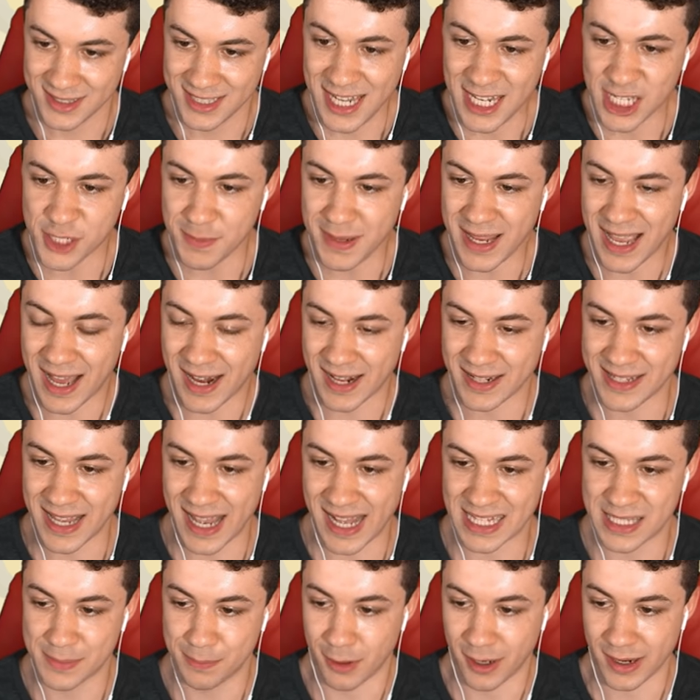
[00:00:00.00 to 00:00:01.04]
Teach me how to
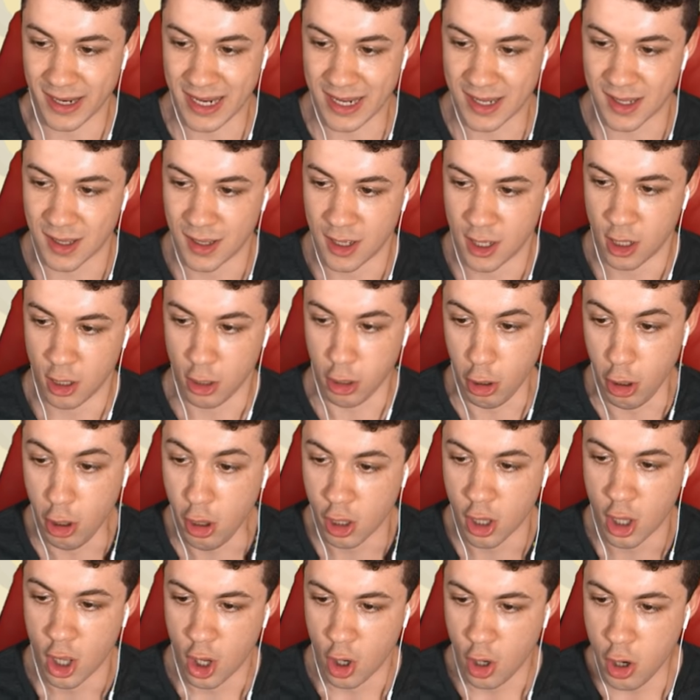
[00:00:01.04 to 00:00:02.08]
dance, buddy.
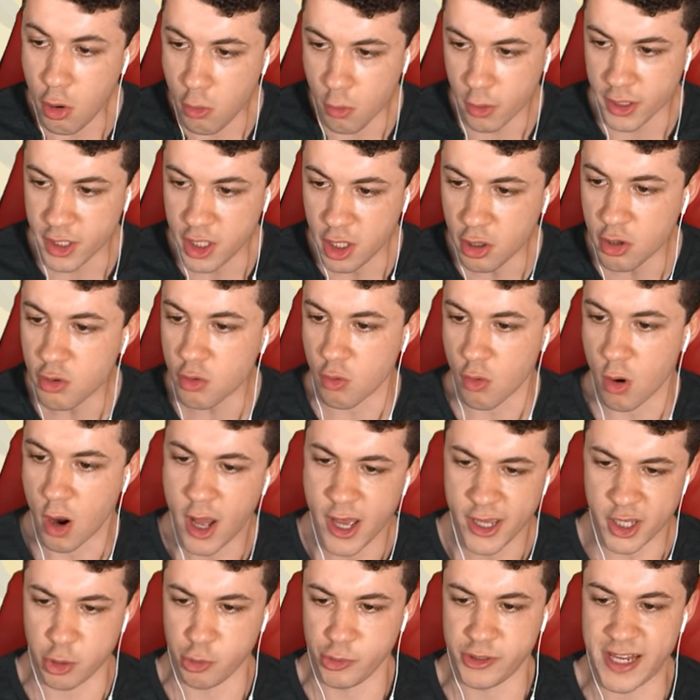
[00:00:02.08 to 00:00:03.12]
Huh? Who are you?
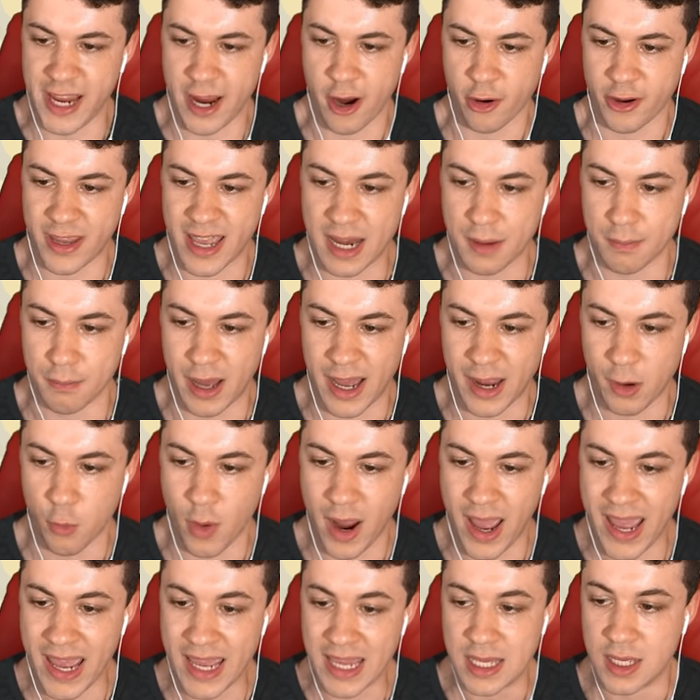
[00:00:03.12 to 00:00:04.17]
You dare get in my
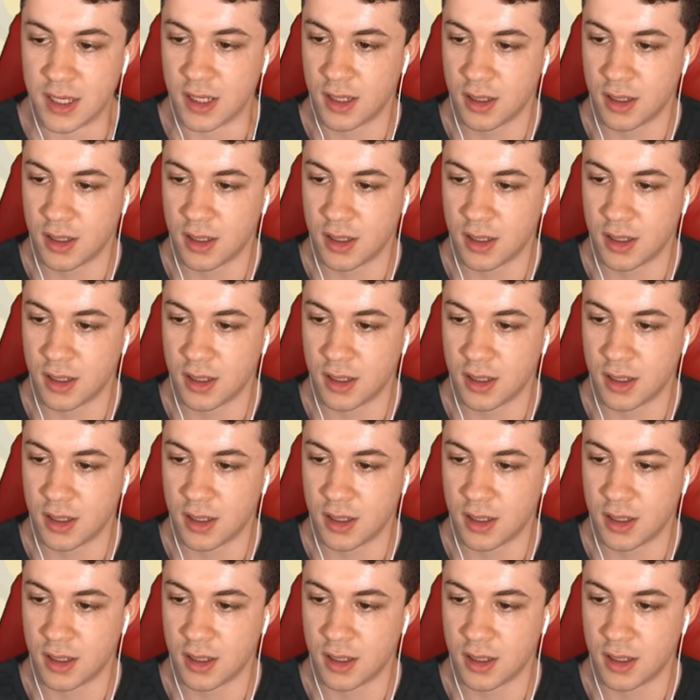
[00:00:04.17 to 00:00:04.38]
way?